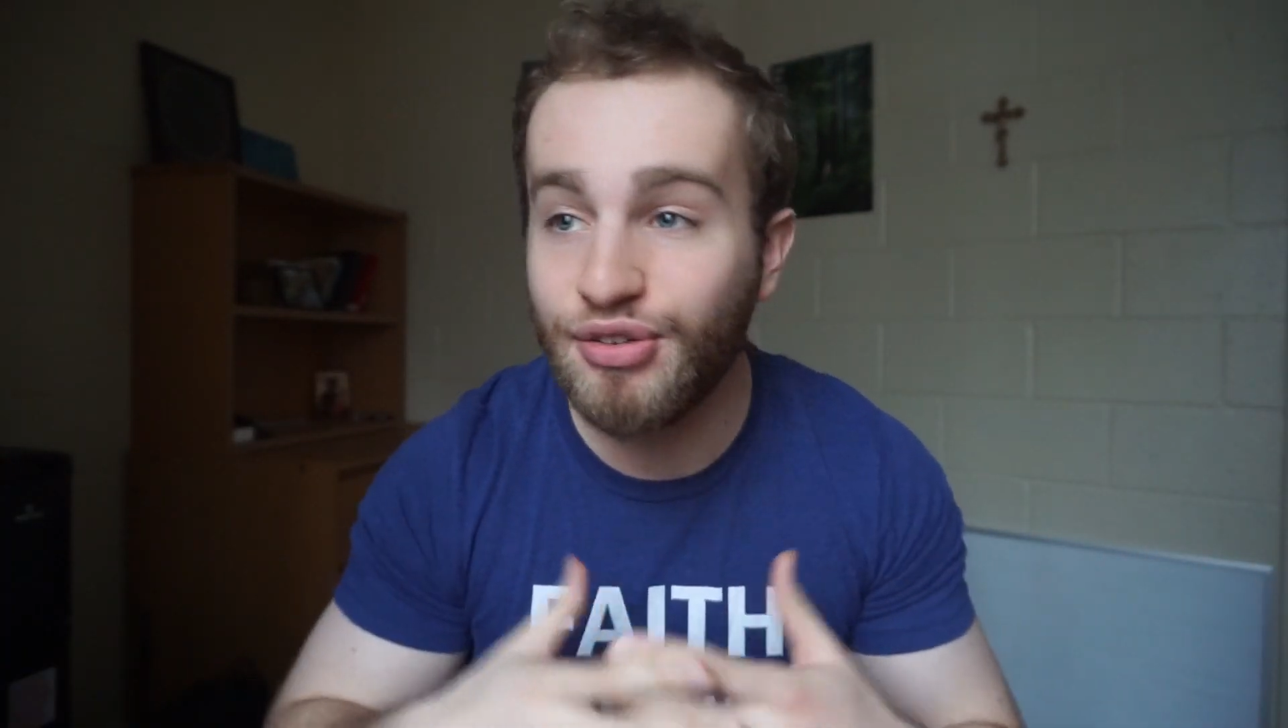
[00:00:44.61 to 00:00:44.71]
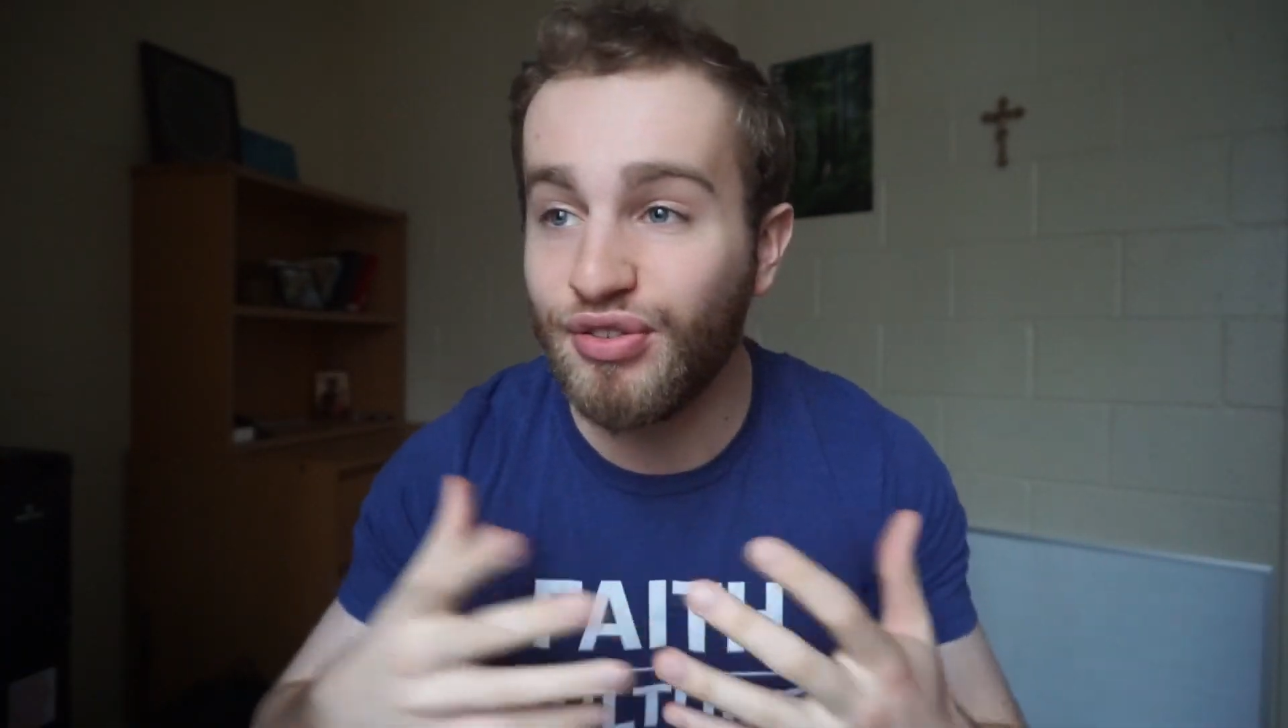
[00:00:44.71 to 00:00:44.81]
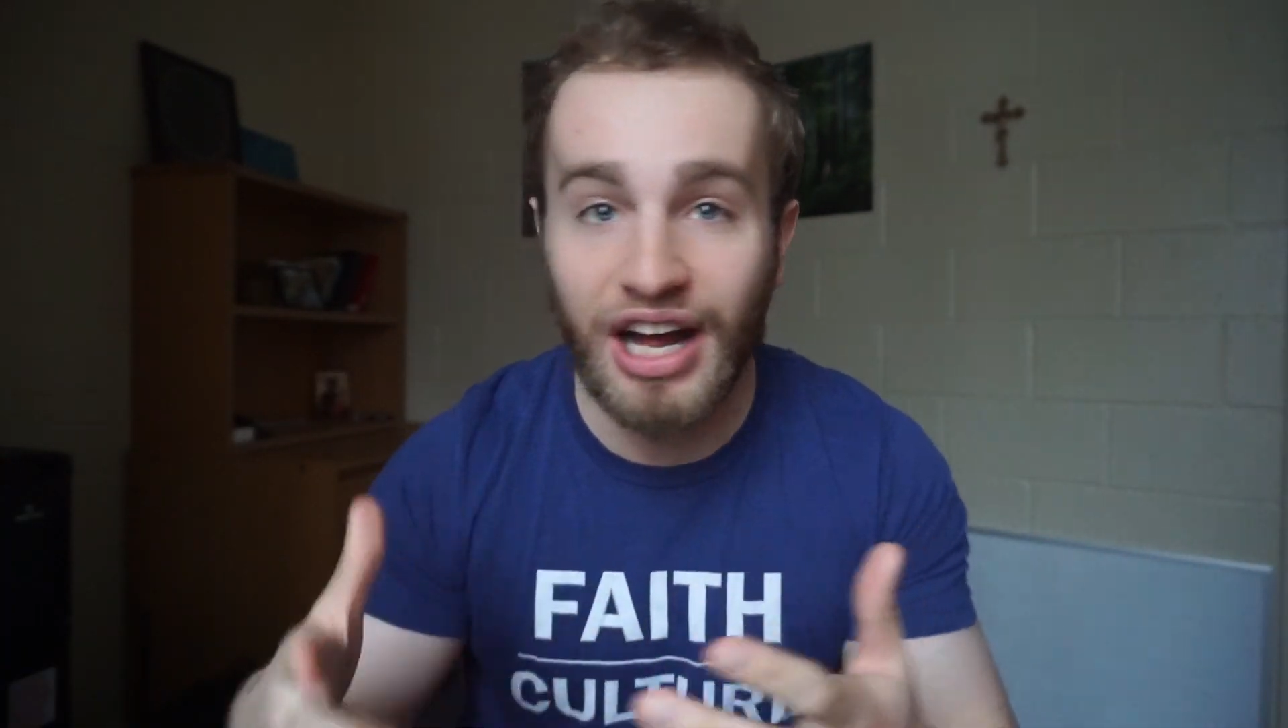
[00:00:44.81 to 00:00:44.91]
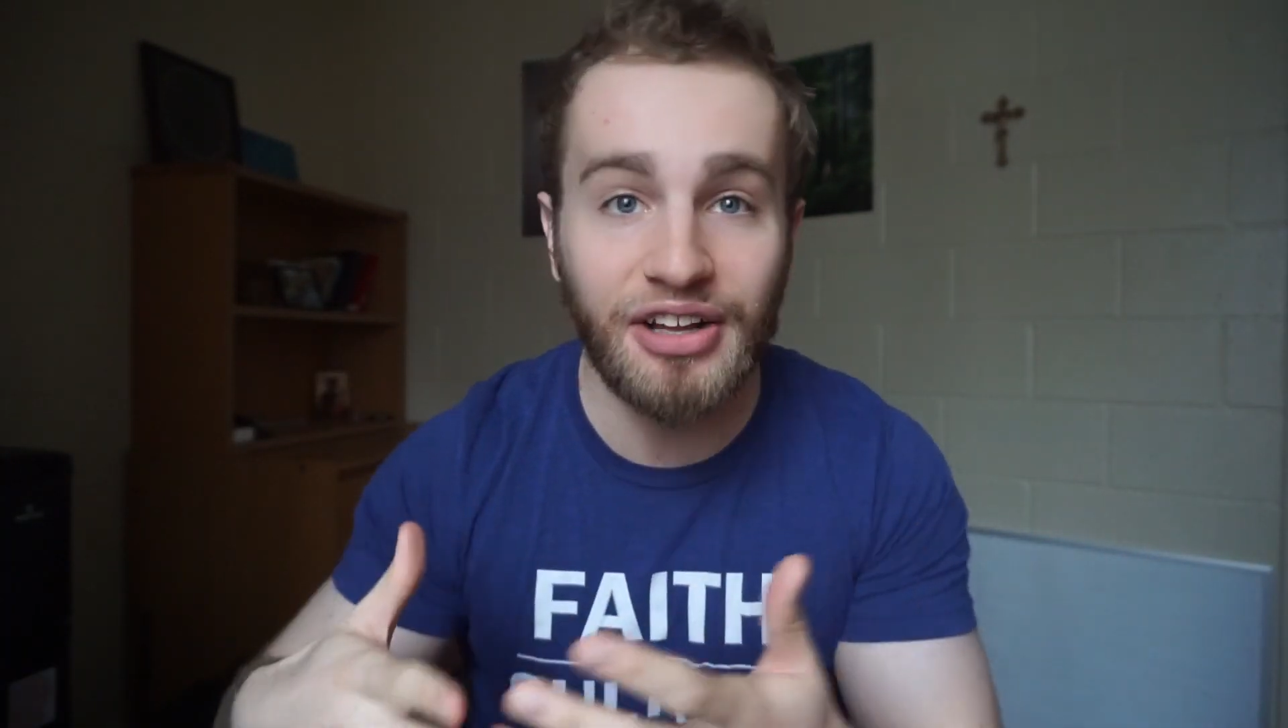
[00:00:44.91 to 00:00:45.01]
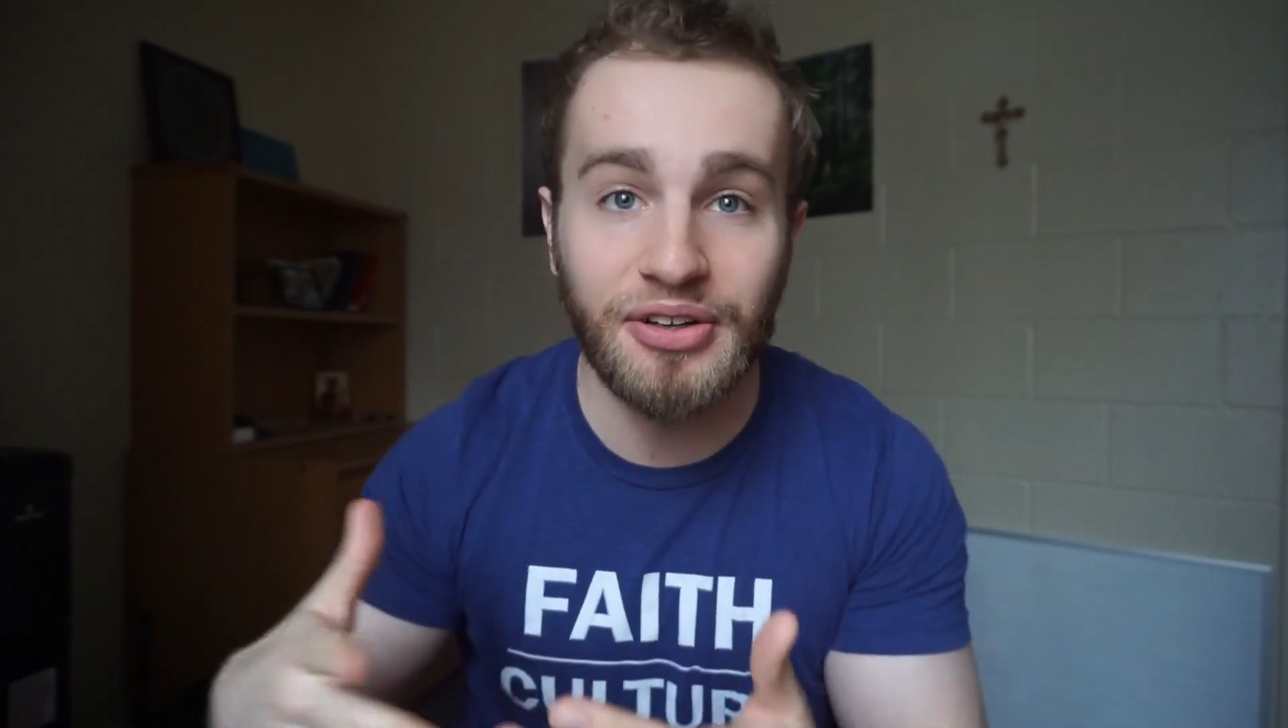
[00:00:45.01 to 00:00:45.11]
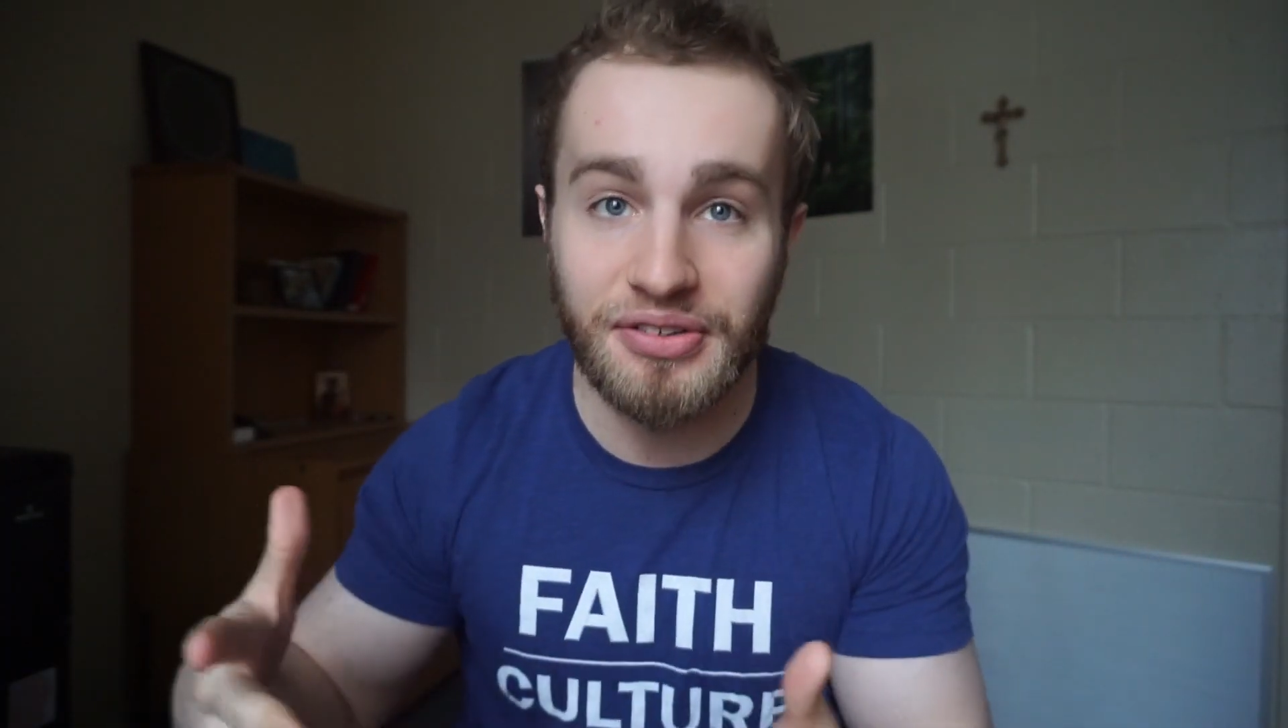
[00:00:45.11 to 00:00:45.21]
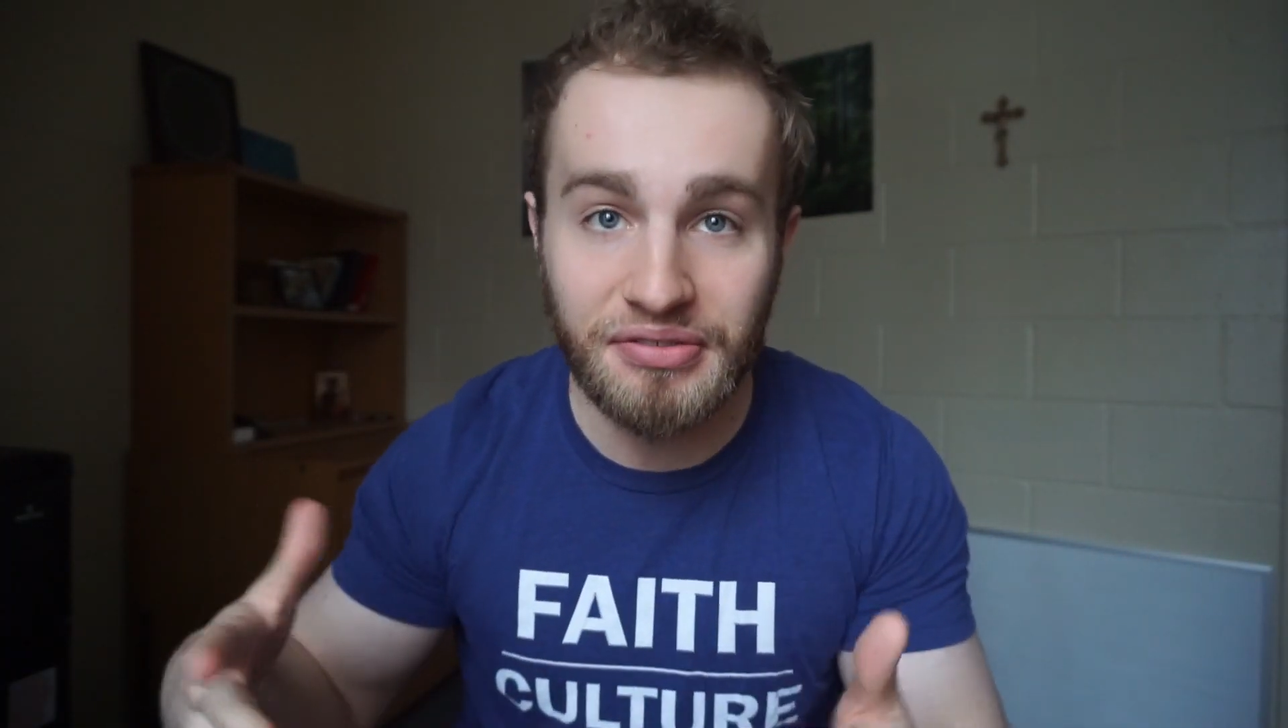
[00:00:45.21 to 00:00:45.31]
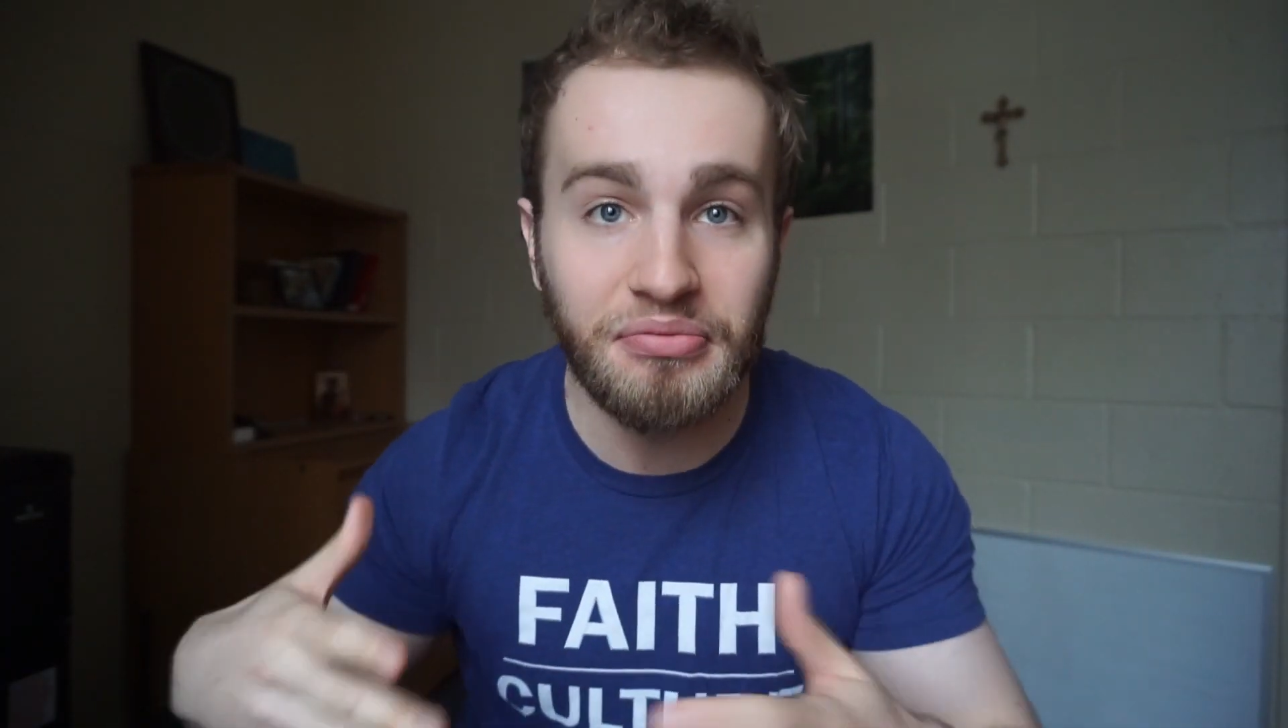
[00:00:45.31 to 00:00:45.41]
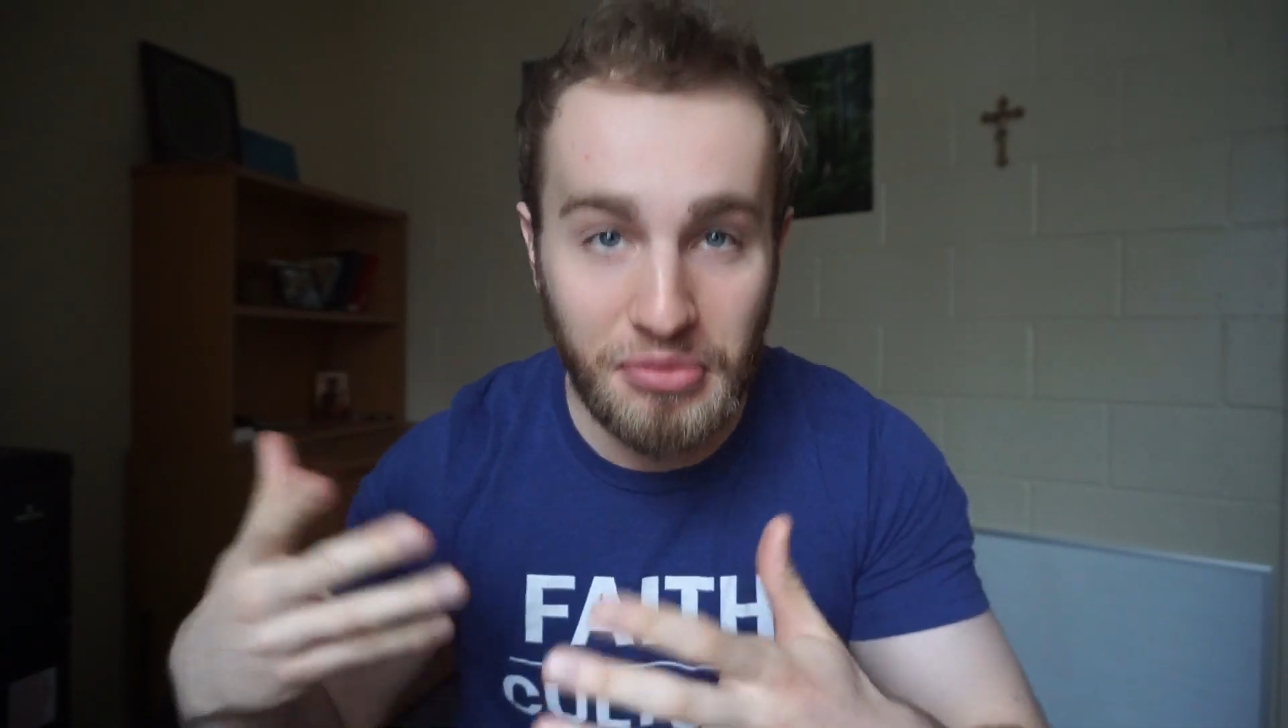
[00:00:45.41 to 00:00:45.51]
followed